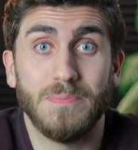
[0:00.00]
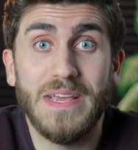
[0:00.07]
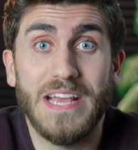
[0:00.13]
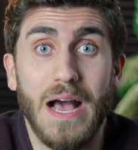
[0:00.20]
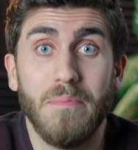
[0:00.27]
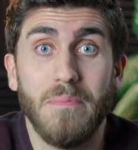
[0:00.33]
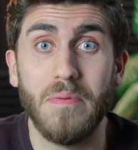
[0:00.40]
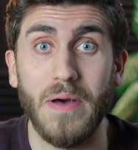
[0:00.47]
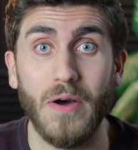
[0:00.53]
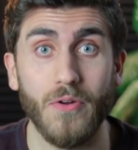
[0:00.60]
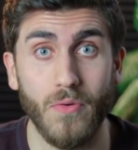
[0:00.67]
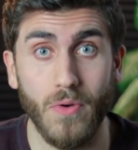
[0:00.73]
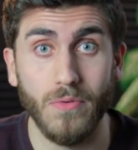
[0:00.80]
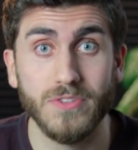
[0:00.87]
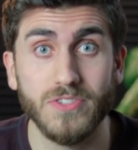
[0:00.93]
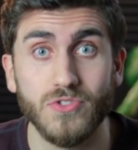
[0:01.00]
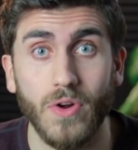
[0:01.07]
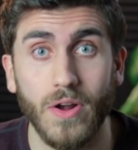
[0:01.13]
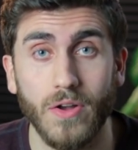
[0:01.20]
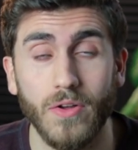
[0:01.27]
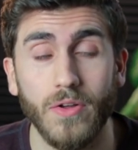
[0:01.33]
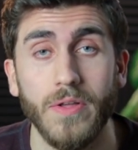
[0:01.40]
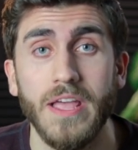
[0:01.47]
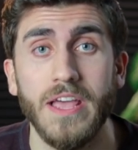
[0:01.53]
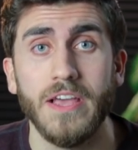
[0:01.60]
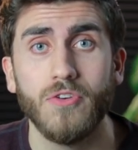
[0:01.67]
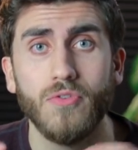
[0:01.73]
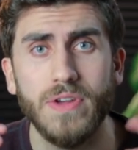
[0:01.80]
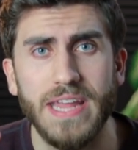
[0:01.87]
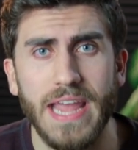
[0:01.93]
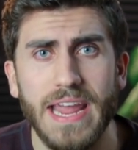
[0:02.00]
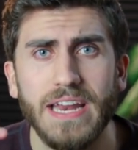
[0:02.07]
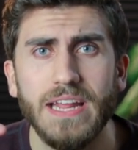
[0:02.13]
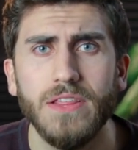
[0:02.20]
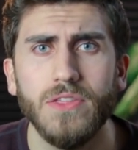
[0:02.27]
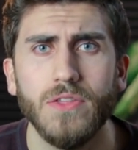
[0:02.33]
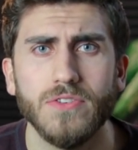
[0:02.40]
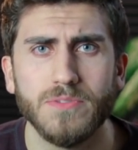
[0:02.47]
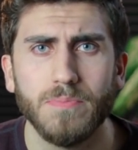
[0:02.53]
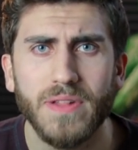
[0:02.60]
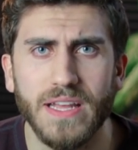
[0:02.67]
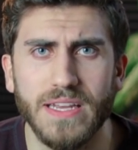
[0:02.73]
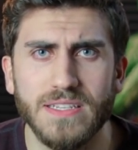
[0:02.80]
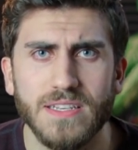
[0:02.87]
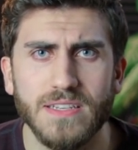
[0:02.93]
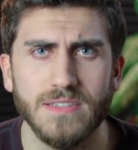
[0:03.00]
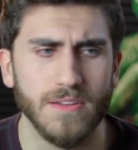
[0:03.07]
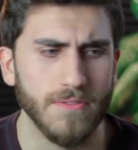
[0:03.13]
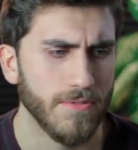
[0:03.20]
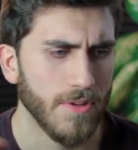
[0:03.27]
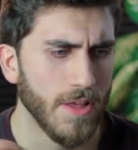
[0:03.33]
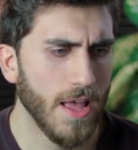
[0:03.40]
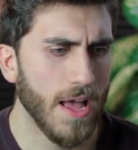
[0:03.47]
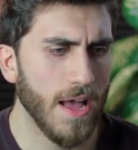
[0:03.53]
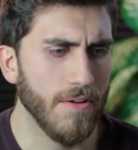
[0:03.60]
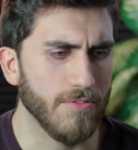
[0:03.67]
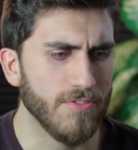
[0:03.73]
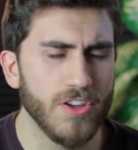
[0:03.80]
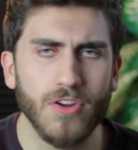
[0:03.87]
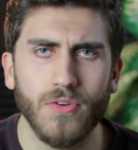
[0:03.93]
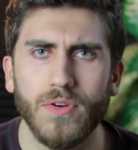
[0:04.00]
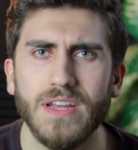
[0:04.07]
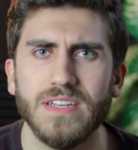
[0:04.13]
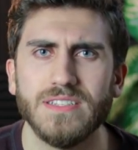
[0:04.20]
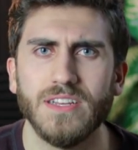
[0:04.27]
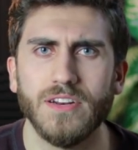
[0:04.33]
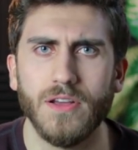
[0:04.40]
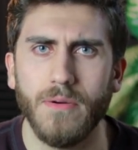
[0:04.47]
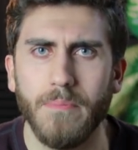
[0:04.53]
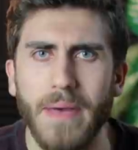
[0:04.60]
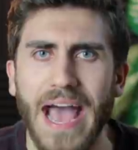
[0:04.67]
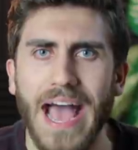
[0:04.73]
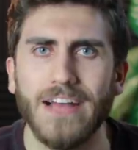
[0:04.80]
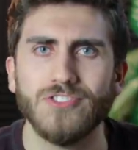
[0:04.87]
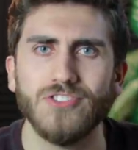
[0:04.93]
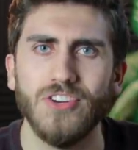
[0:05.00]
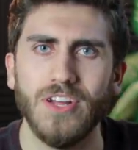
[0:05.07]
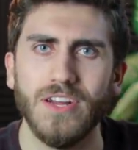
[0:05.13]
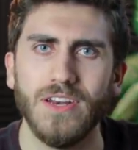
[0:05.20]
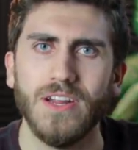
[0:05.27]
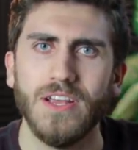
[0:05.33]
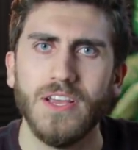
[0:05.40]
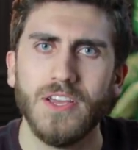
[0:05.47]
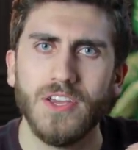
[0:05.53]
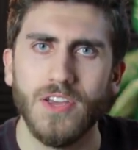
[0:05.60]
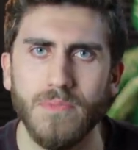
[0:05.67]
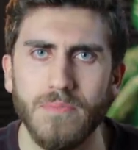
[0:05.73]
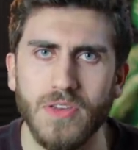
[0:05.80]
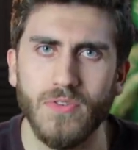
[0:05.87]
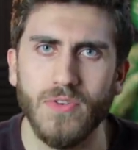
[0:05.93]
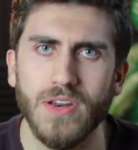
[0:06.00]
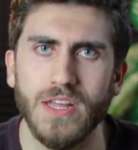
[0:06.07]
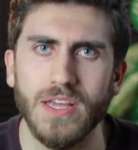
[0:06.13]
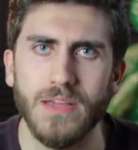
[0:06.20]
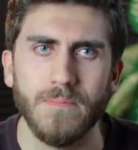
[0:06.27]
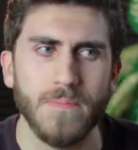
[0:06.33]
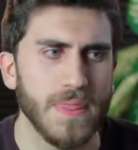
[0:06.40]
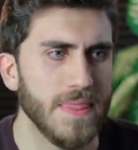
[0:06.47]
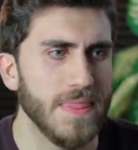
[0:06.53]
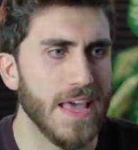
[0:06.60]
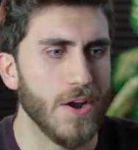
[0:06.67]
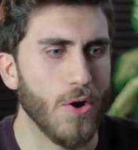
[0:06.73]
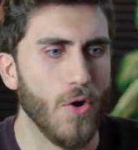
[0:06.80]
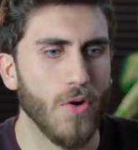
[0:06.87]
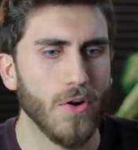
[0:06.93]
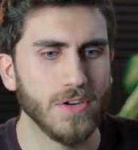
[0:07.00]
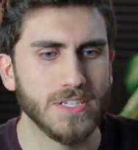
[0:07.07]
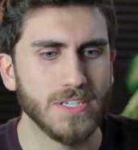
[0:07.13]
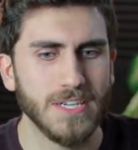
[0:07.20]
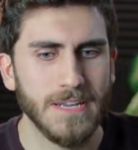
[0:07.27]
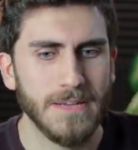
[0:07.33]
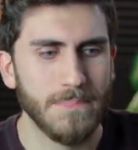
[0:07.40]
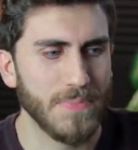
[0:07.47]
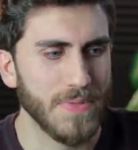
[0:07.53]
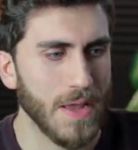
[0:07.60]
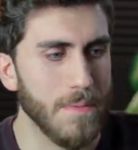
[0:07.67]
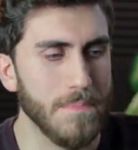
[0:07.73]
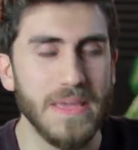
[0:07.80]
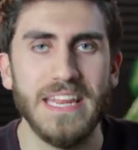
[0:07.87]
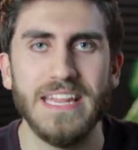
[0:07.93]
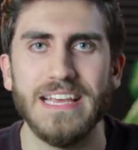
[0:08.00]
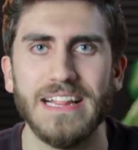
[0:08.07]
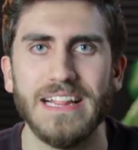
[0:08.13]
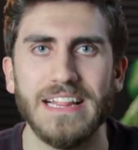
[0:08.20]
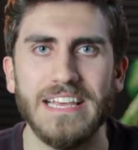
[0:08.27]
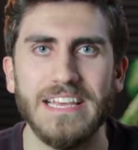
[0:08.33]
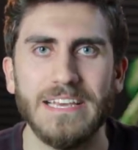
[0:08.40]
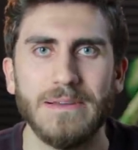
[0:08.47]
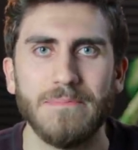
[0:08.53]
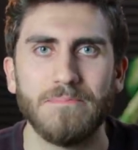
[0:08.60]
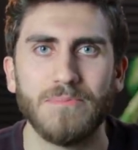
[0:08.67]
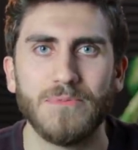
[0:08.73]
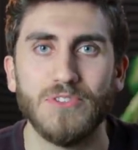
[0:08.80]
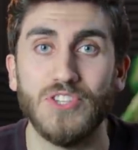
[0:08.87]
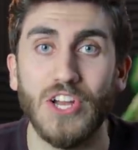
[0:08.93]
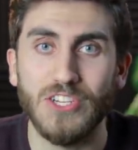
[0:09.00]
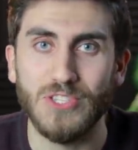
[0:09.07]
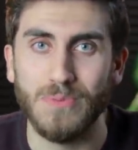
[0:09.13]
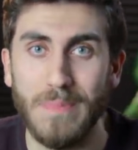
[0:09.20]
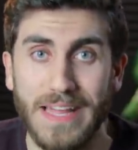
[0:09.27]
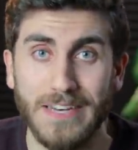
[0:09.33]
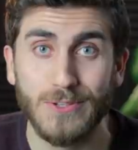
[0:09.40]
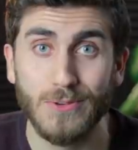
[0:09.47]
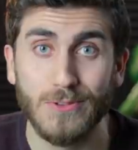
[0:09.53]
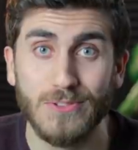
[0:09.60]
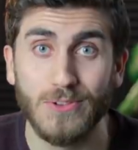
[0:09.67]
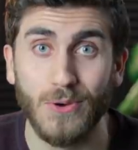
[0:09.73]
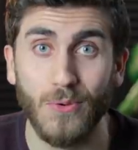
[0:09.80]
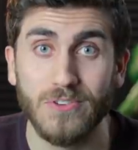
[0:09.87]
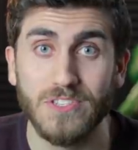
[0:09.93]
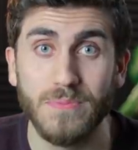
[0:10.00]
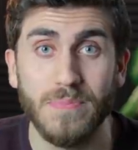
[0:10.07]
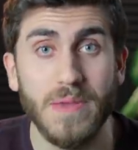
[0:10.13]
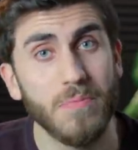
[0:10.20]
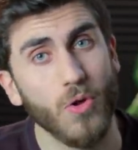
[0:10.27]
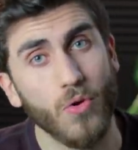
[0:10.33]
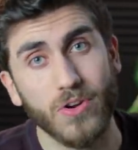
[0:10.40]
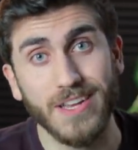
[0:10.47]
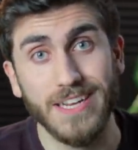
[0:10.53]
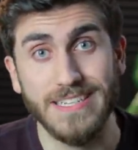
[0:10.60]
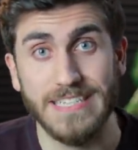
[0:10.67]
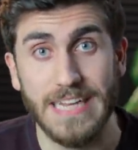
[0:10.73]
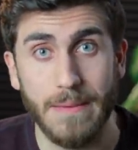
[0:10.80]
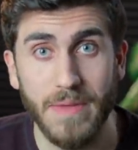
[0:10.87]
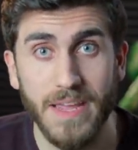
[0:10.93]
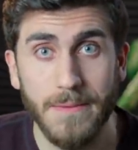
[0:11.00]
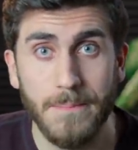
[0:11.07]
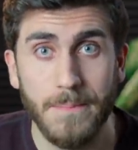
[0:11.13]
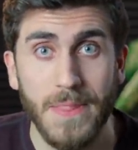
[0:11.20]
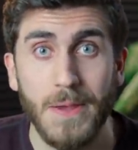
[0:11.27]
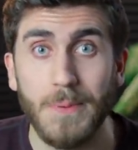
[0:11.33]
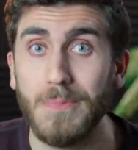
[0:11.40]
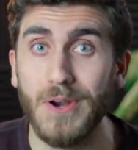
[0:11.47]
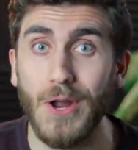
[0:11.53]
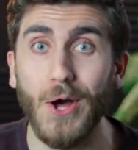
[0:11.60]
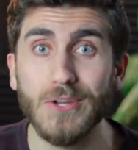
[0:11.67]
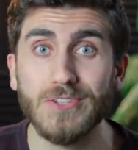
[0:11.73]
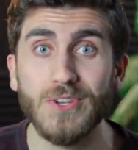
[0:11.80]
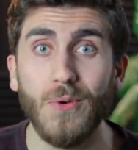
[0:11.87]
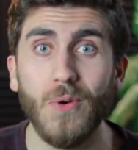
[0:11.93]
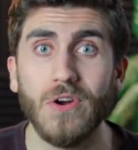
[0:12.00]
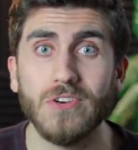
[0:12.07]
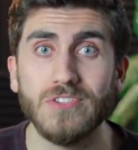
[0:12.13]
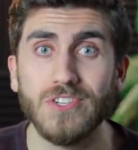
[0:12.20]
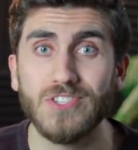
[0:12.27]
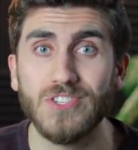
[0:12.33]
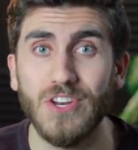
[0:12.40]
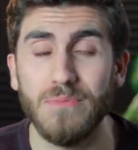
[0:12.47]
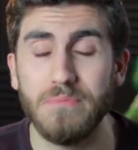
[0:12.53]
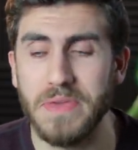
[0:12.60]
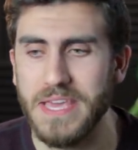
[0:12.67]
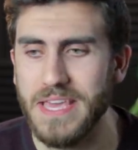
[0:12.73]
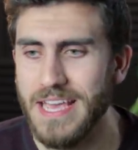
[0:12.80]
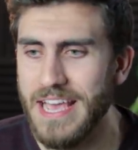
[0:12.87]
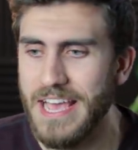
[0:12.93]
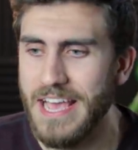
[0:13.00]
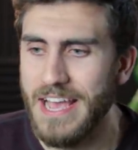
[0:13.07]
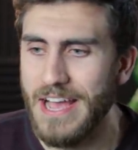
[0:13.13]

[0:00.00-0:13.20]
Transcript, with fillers: speak up about our own struggle, creating those places of, of curious and compassionate community that aren't immediately judgmental towards the people or condemning, but also aren't just going to be,